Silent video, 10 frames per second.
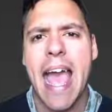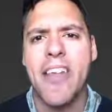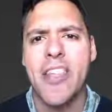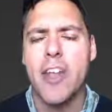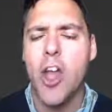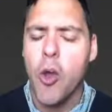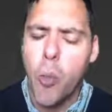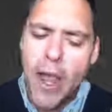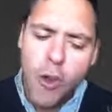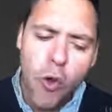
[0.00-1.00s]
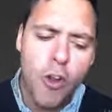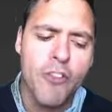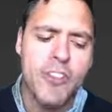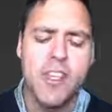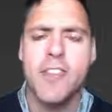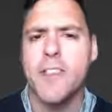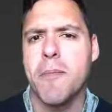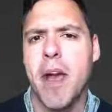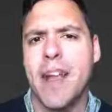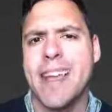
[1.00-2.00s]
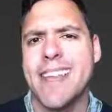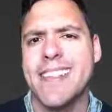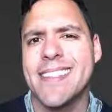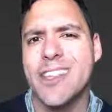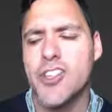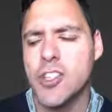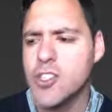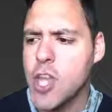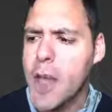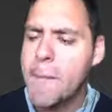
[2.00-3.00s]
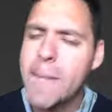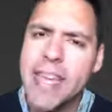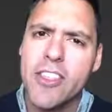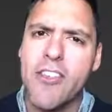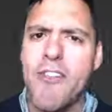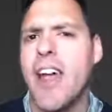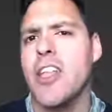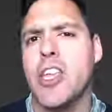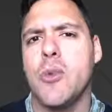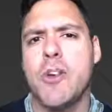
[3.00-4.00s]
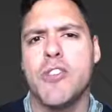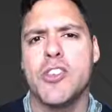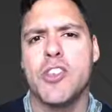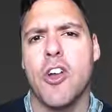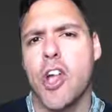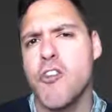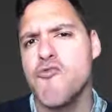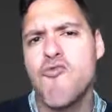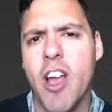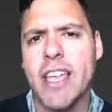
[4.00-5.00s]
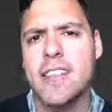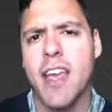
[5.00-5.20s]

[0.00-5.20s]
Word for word: And then when all of a sudden the market conditions make the value of the stock go right